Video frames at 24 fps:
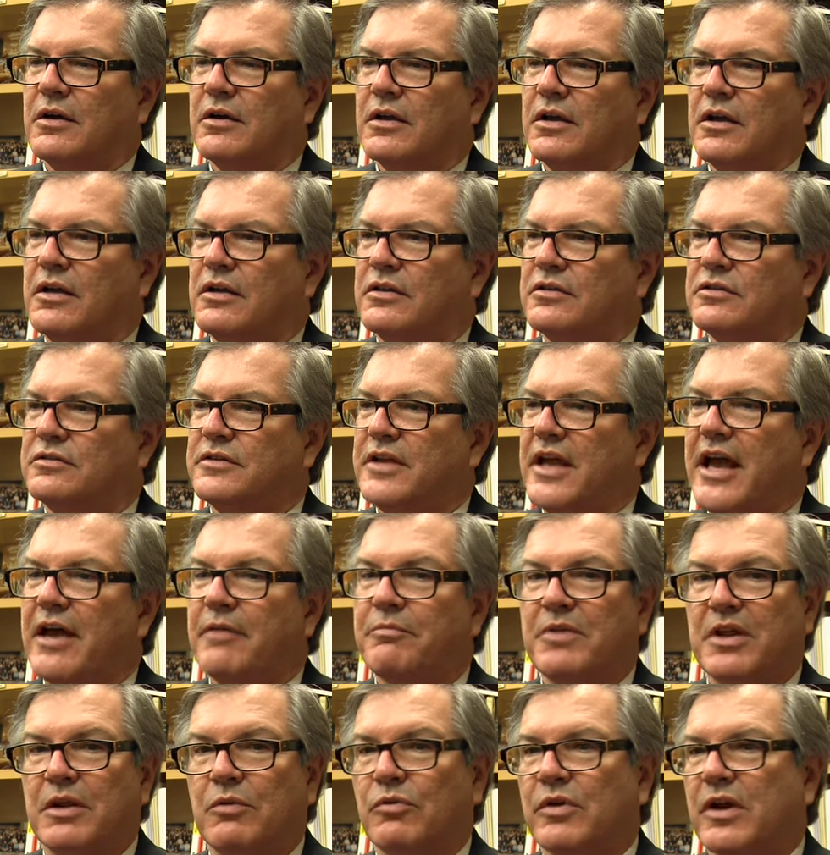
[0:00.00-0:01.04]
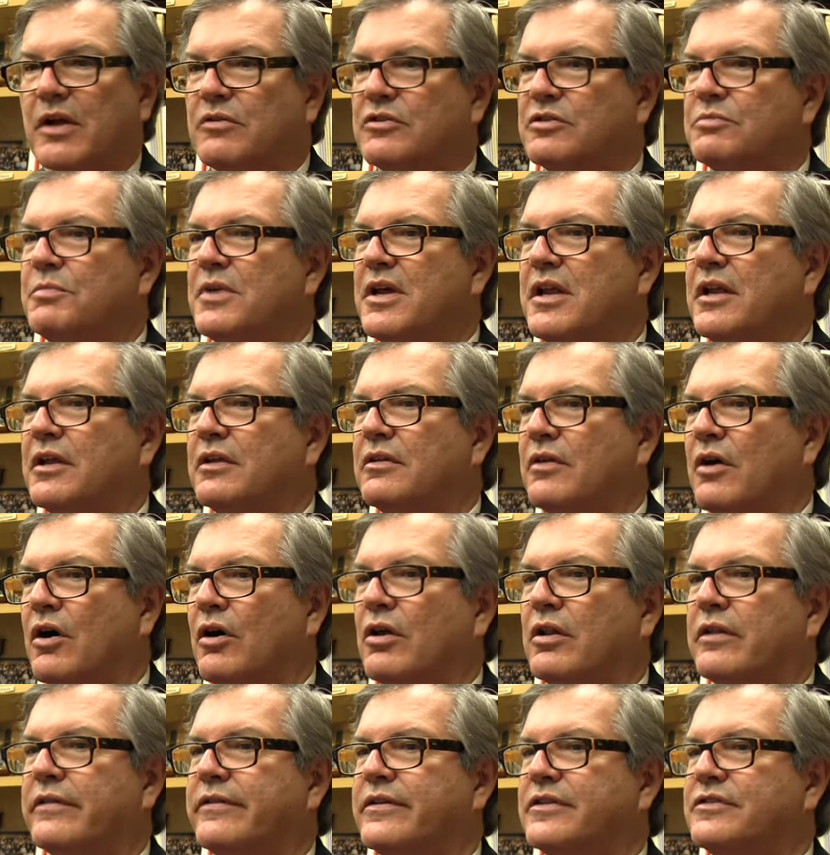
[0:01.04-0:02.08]
In a staff meeting, when I was meeting
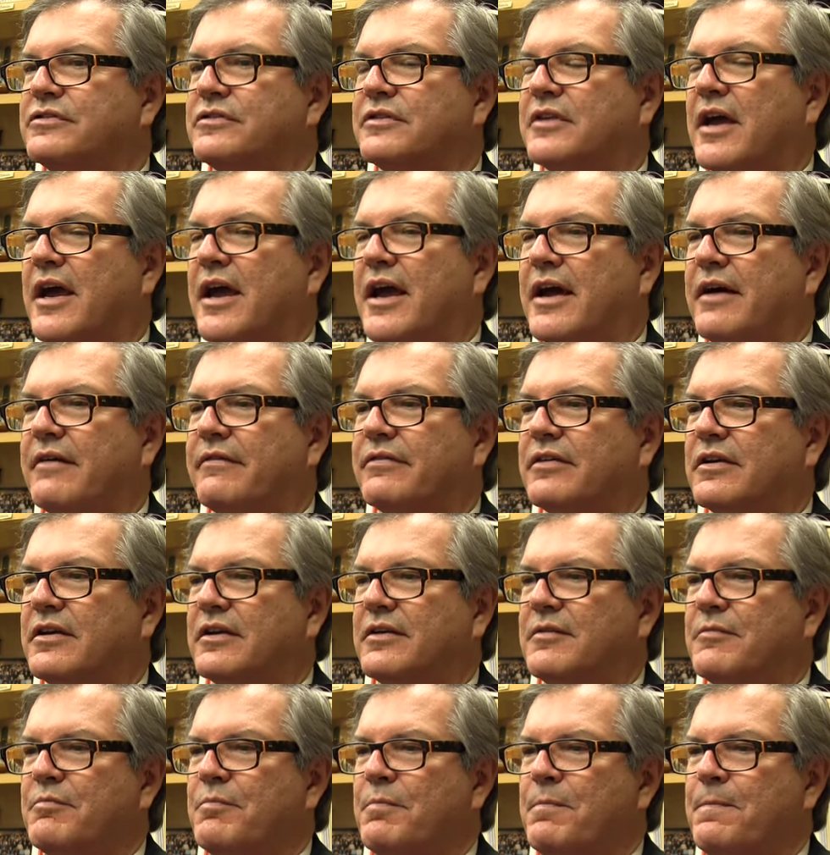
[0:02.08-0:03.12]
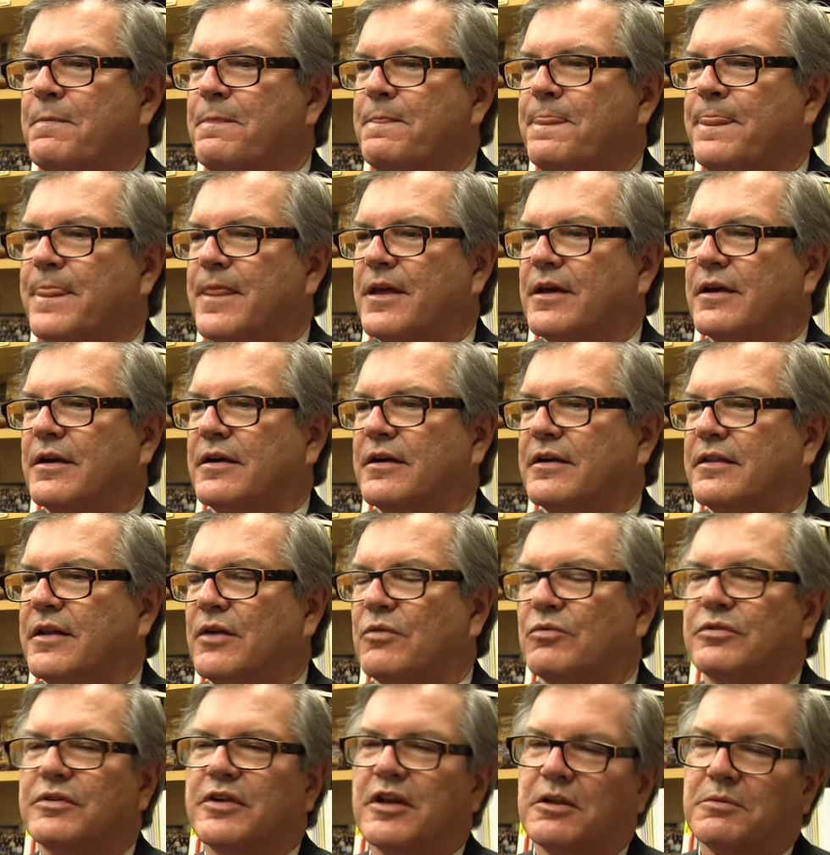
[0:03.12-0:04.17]
all of the staff,
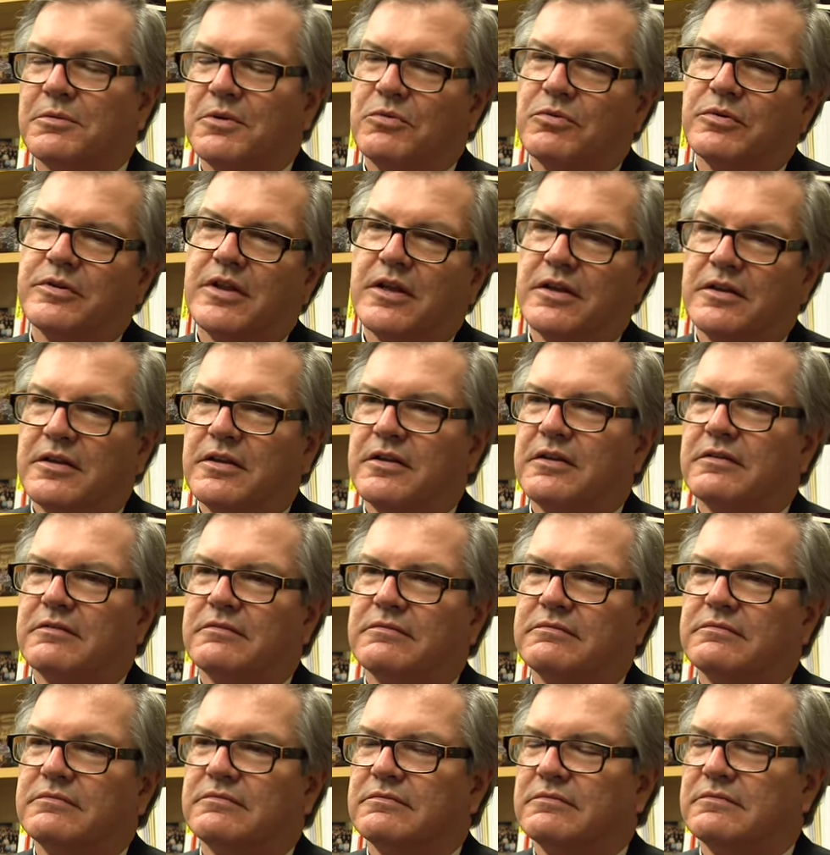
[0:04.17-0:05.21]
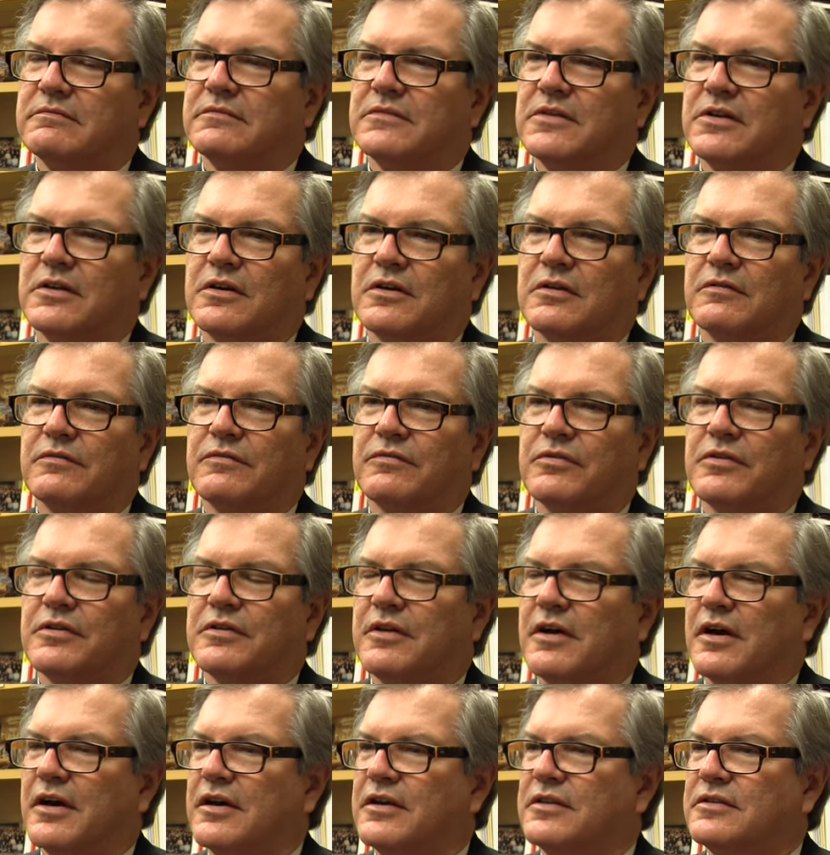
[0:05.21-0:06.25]
they would tell me what they did, for the
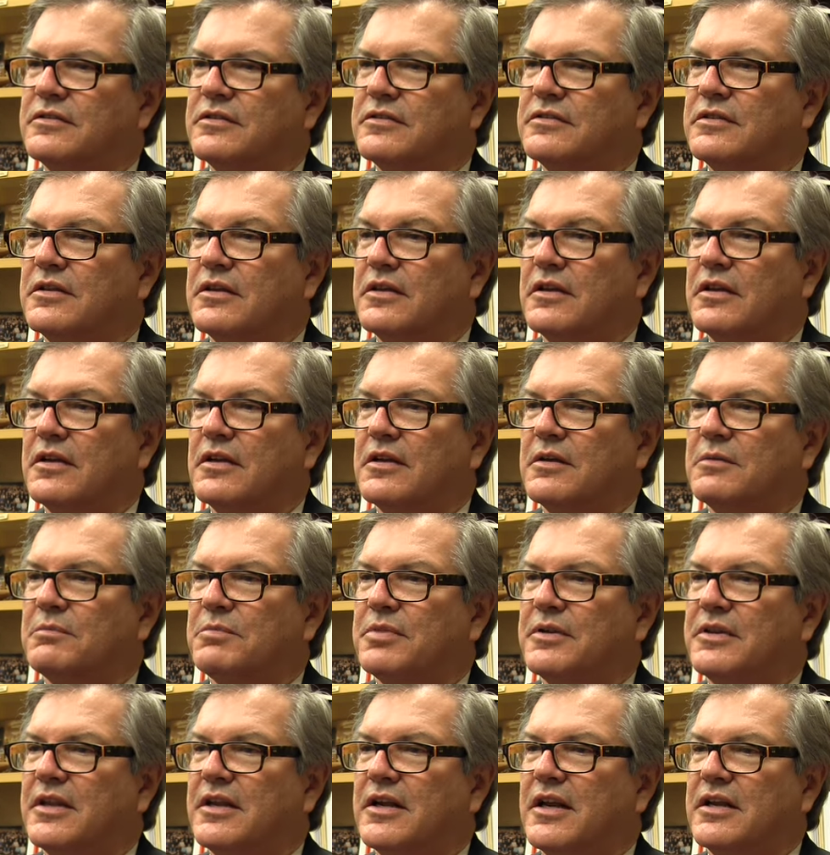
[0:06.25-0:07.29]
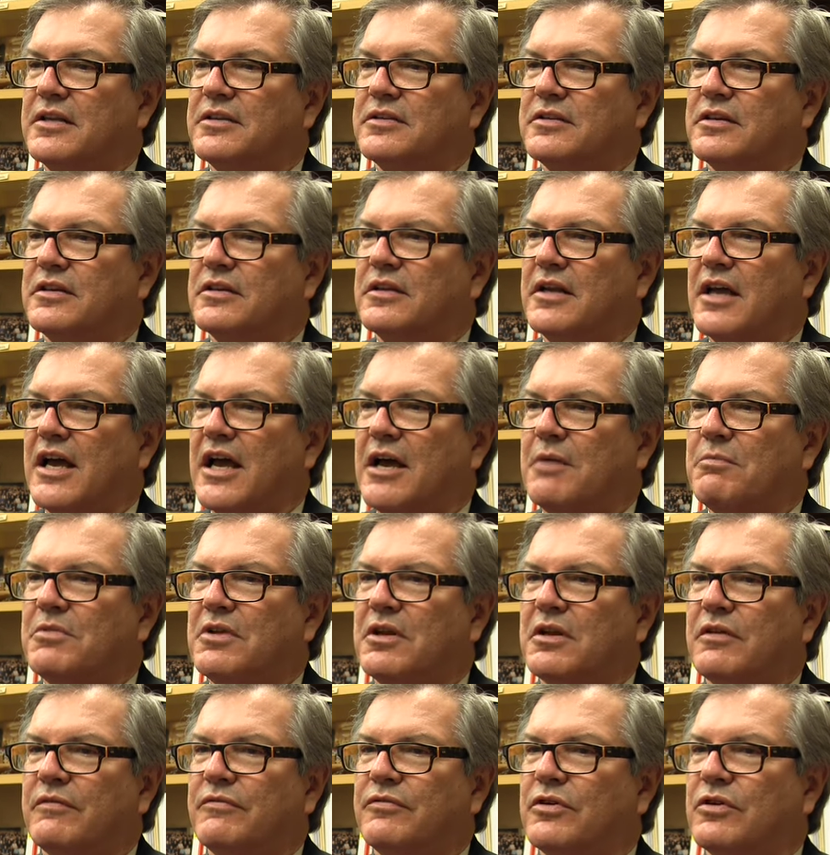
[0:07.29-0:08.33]
diocese. But then I said, how
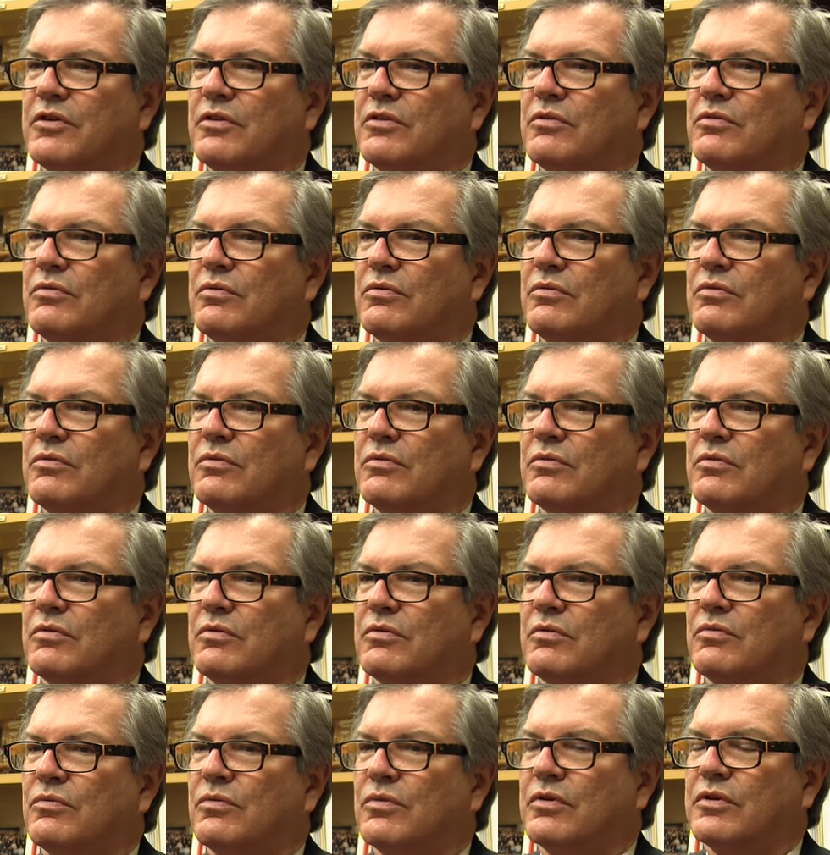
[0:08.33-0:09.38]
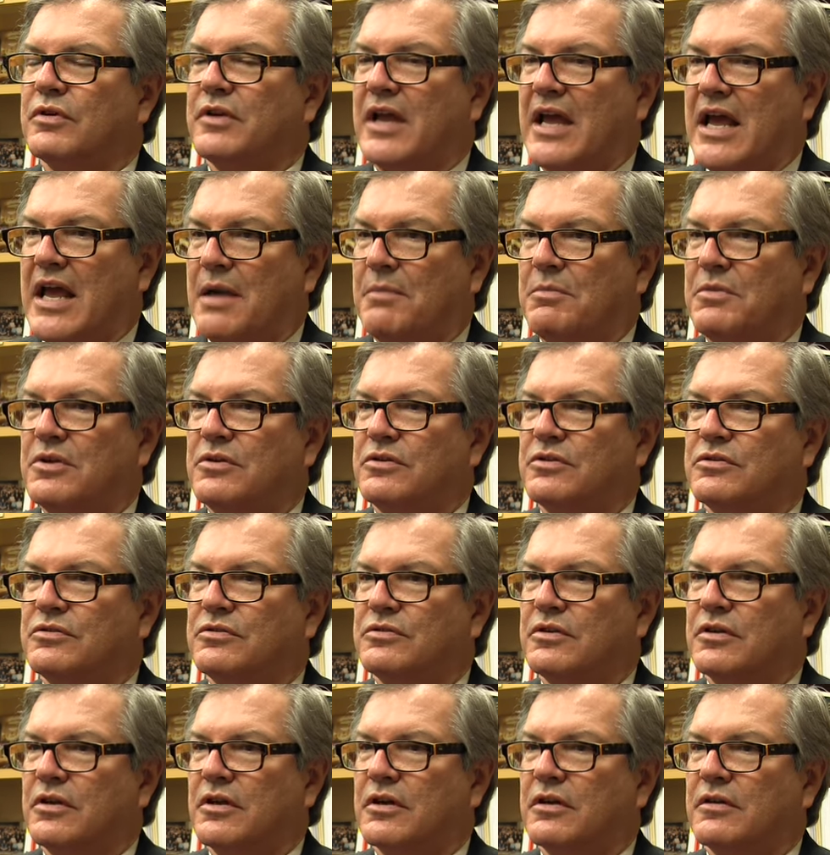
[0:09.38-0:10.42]
many of you were
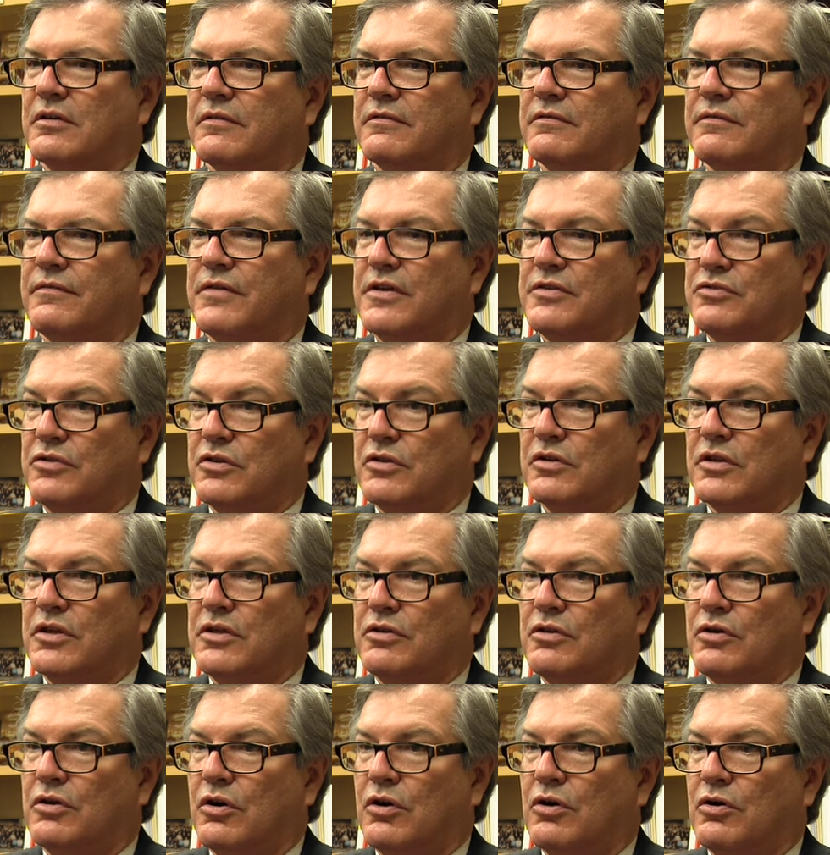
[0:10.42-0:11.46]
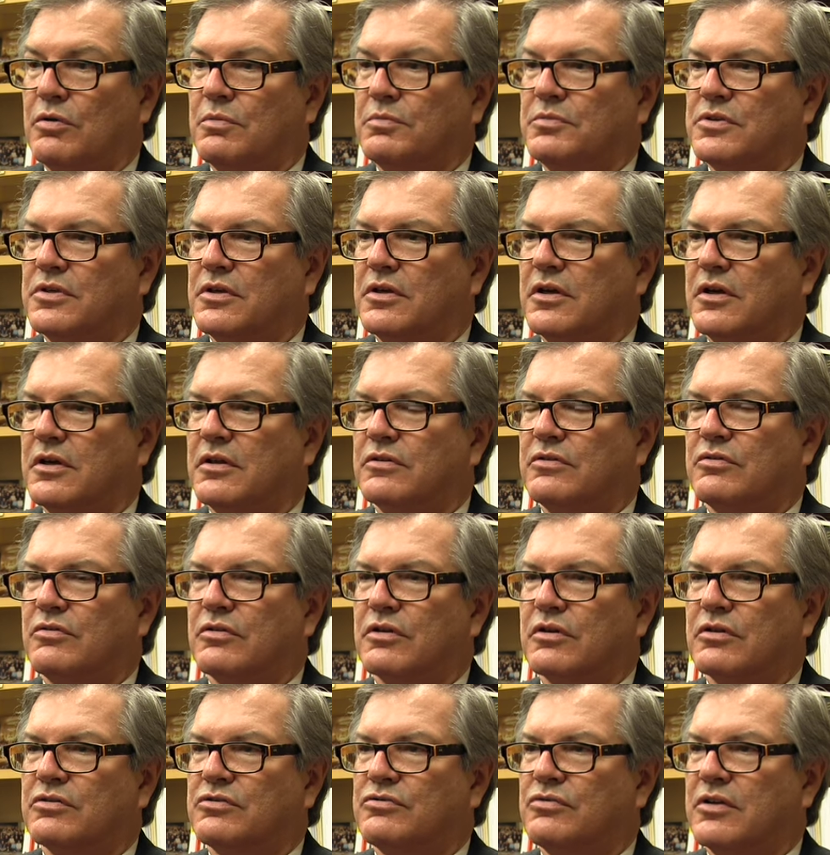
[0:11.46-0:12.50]
damaged physically, your homes,
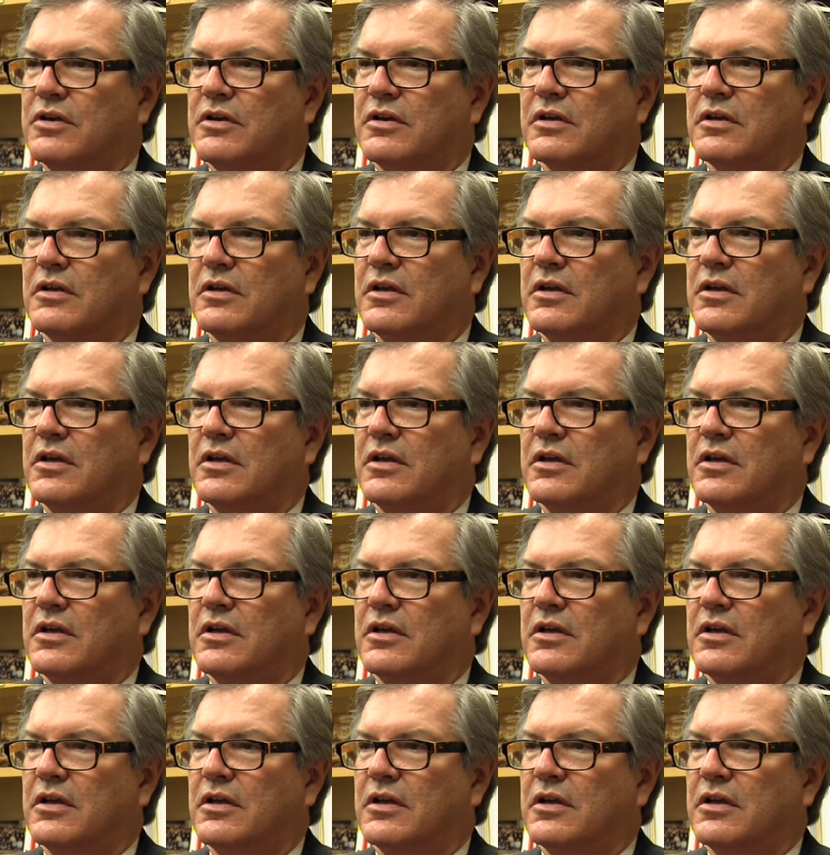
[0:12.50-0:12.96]
during Katrina?